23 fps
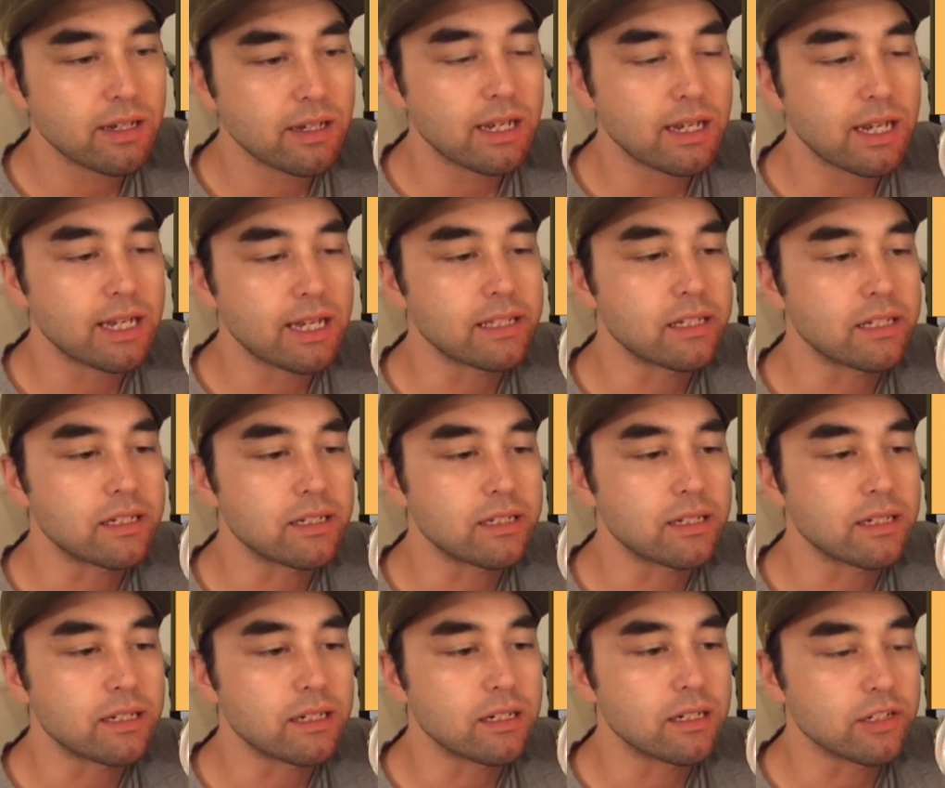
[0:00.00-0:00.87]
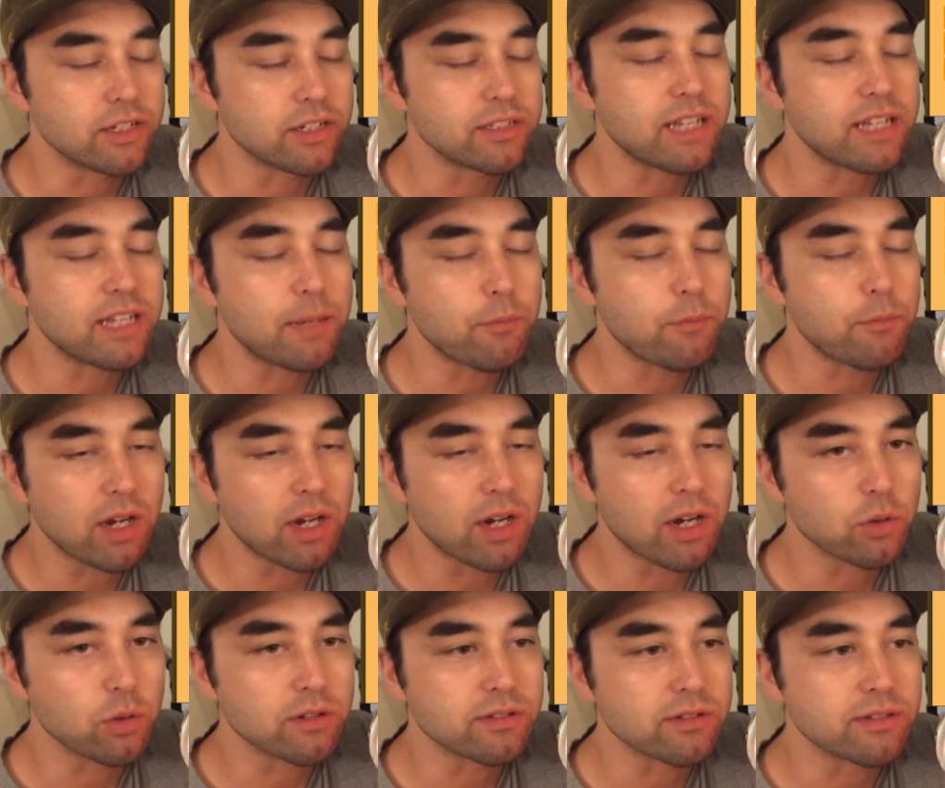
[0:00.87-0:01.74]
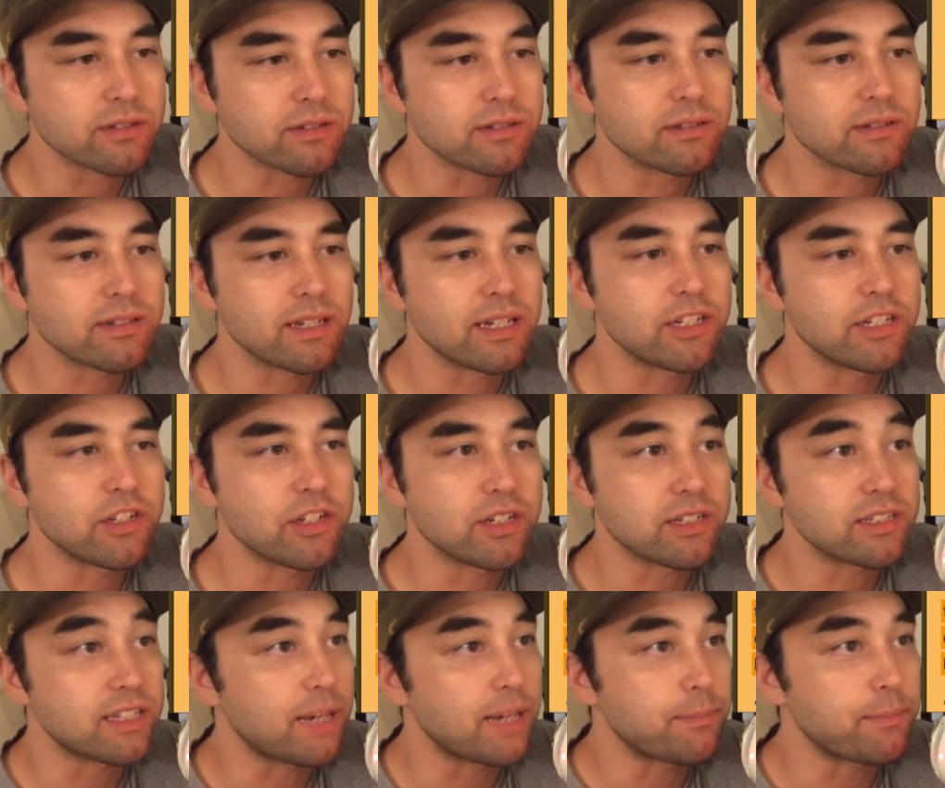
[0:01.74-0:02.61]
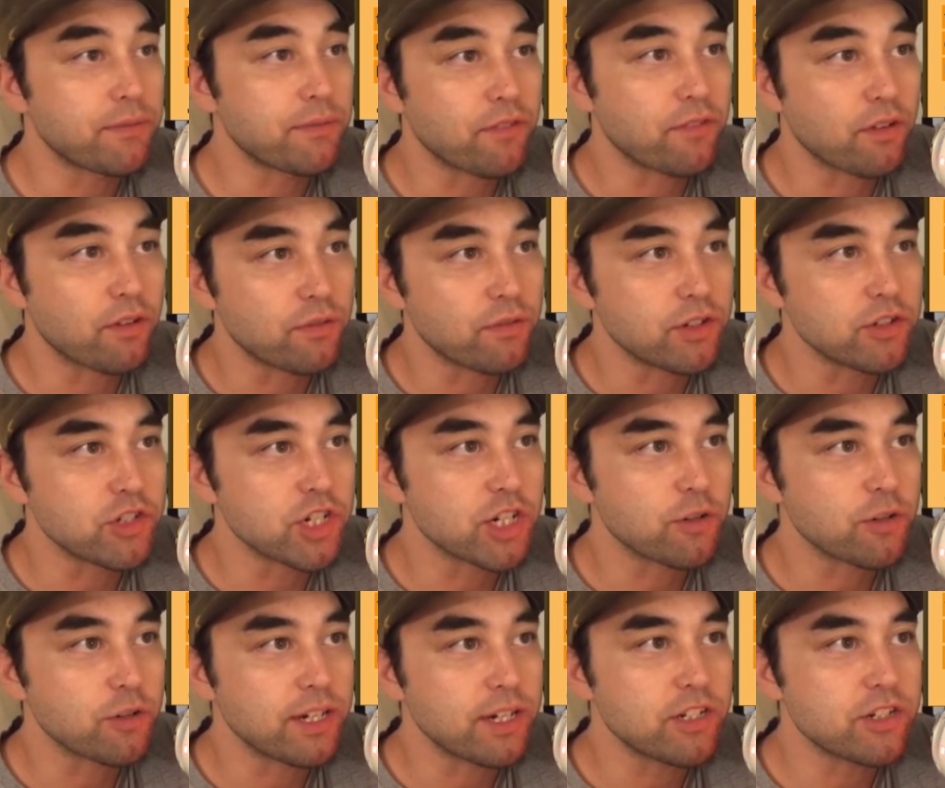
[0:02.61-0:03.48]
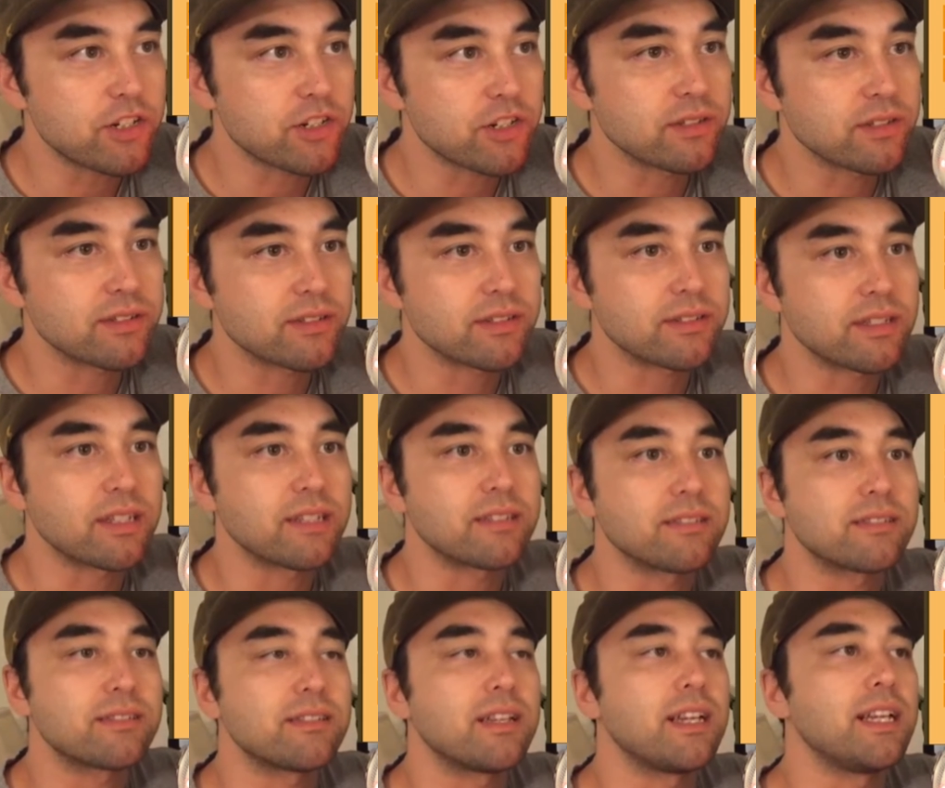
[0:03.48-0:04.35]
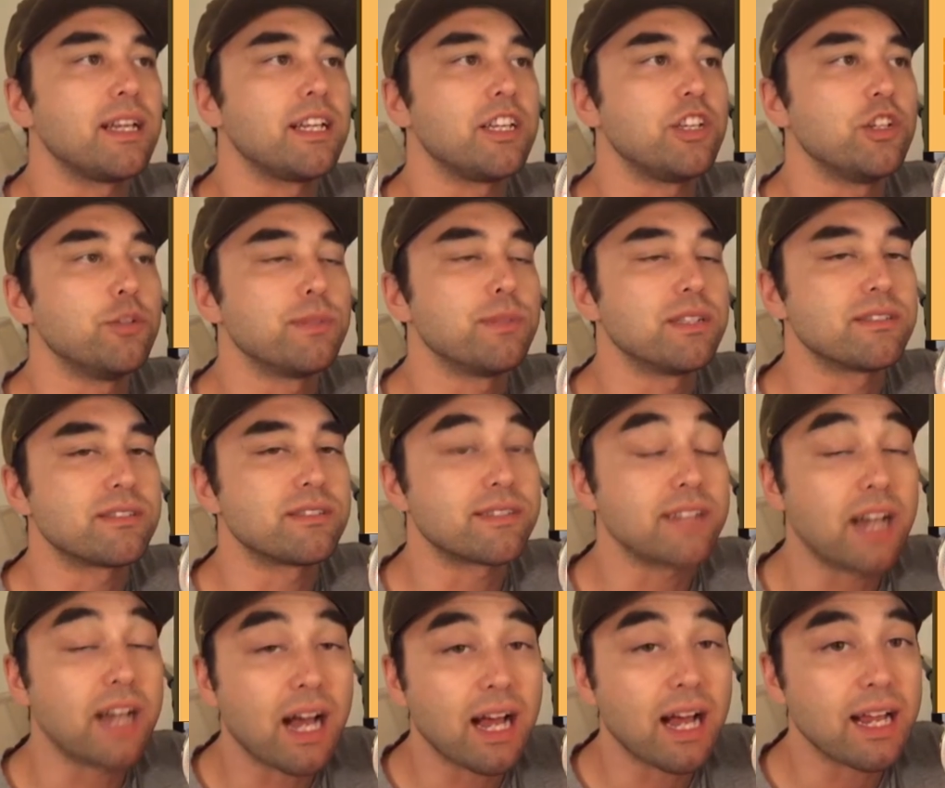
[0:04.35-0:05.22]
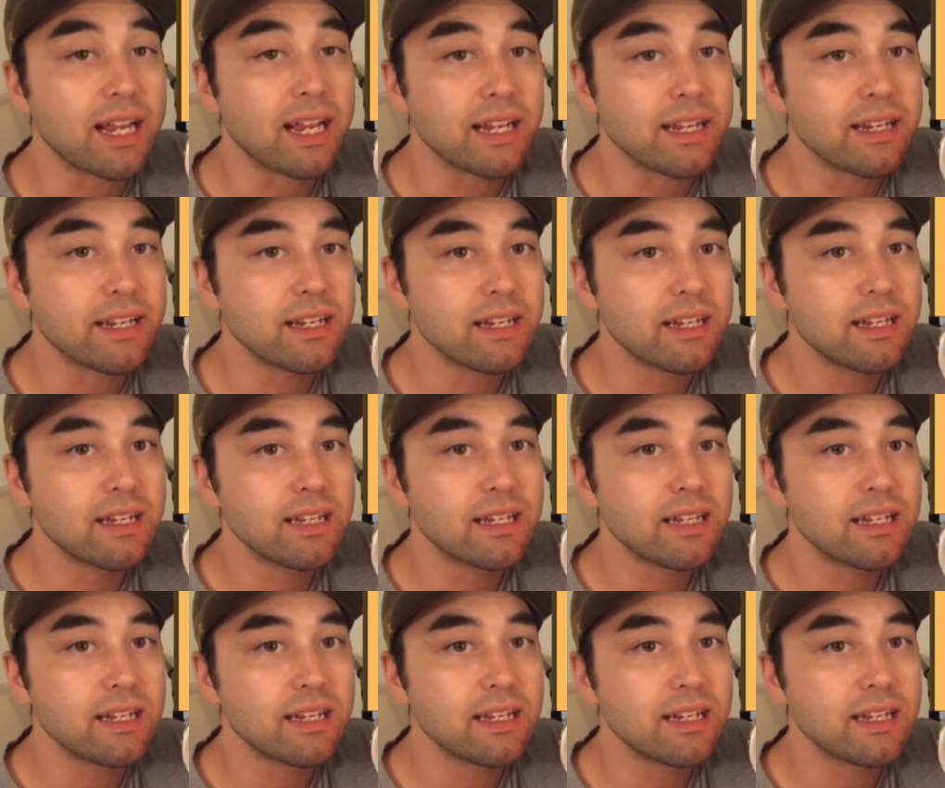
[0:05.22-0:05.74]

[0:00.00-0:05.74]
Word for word: and then you can tame wild horses and you can tame them for a few generations and then say humans die